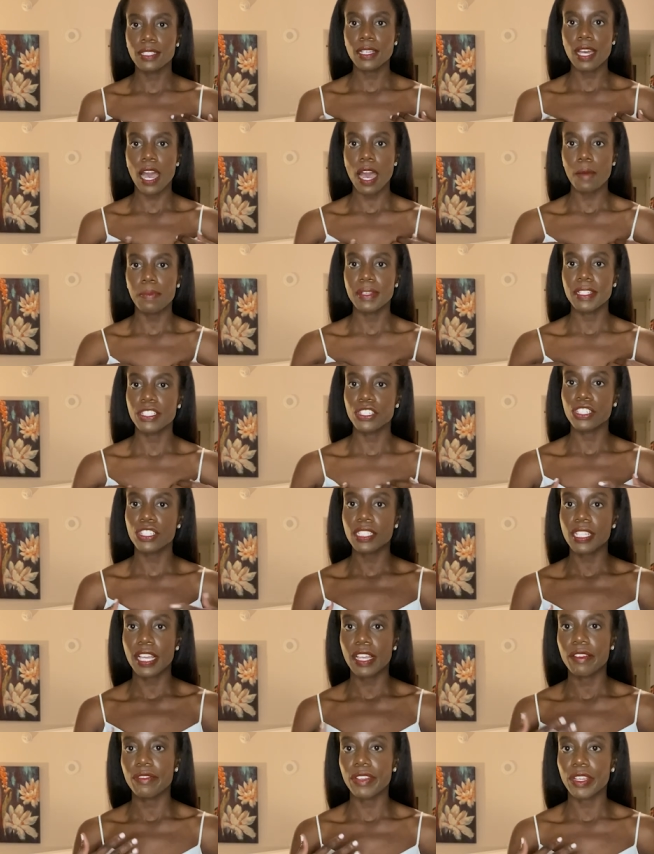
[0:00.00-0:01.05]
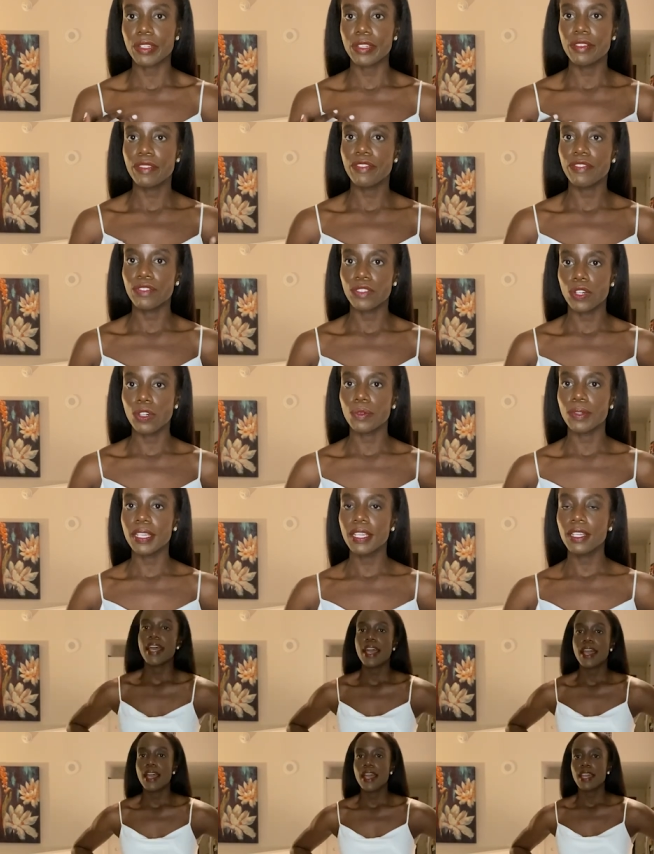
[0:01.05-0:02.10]
top is just like very
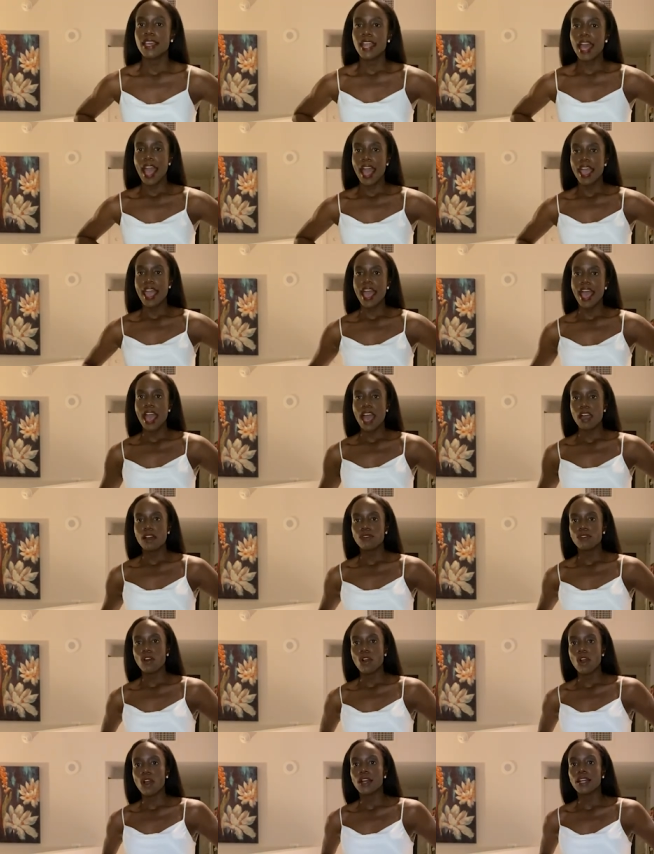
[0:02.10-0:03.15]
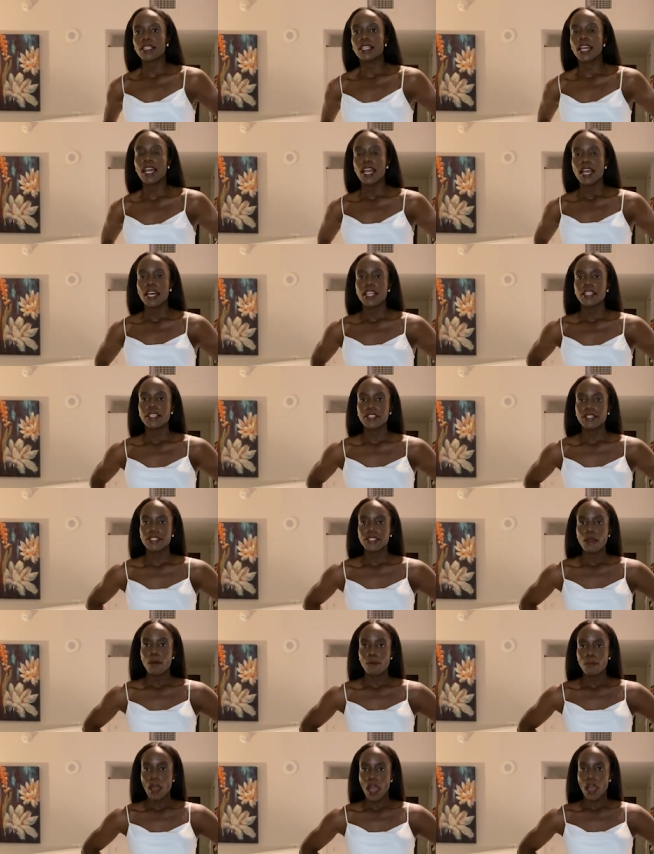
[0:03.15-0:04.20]
flowy. And I have on these
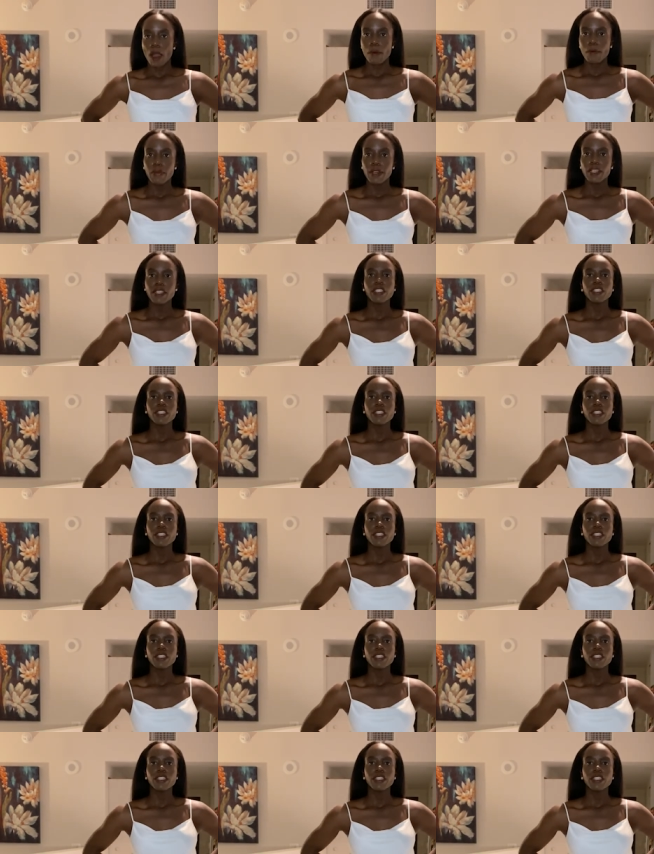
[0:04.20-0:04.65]
mom